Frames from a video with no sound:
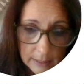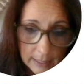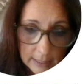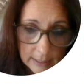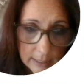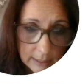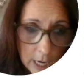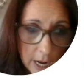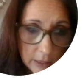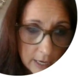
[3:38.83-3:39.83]
sentence,
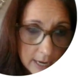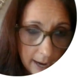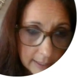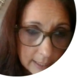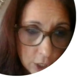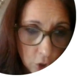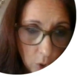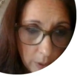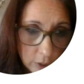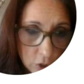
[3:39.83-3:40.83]
the next thing you're
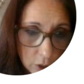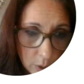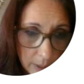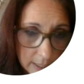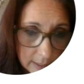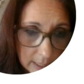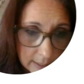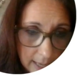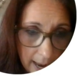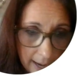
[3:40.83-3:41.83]
going to do is
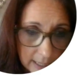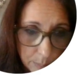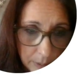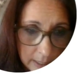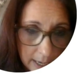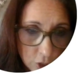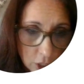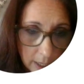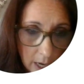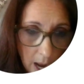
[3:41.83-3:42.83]
this
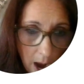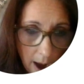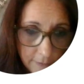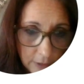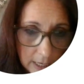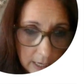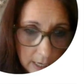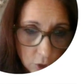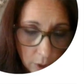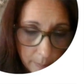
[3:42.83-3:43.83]
explanation of
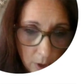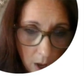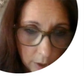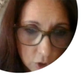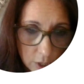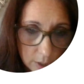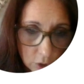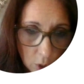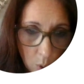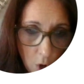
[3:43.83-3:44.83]
key terminology.
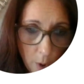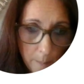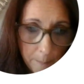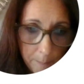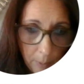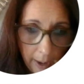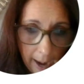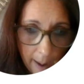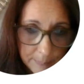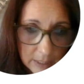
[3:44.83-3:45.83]
So
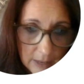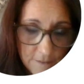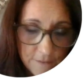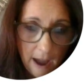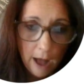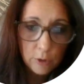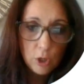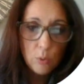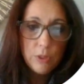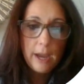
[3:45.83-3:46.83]
perhaps the
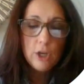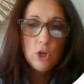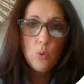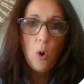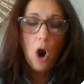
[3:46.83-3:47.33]
value that you